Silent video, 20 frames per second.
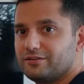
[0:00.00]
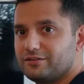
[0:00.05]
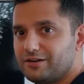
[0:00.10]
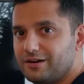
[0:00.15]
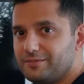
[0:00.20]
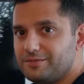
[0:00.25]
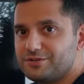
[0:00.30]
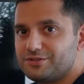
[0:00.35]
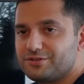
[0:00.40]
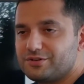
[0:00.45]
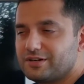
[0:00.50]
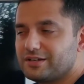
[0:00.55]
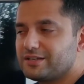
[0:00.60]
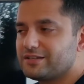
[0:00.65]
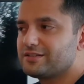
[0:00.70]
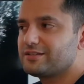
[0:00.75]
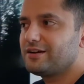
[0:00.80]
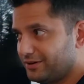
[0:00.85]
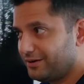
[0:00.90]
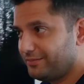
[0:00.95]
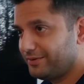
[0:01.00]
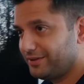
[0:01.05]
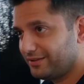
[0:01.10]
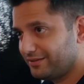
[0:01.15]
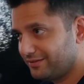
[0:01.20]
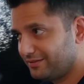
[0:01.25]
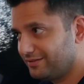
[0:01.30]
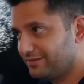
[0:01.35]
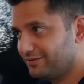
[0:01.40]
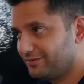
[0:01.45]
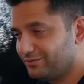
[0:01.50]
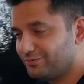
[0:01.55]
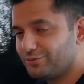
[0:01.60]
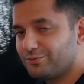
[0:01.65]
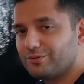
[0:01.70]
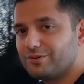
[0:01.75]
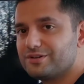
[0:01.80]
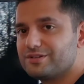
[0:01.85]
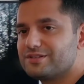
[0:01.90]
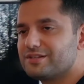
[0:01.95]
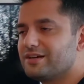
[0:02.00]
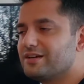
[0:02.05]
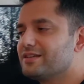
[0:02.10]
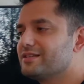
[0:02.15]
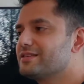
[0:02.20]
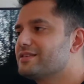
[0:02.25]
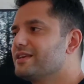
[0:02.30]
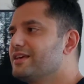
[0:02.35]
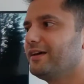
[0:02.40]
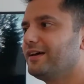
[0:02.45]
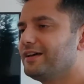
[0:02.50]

garbage truck is coming towards us.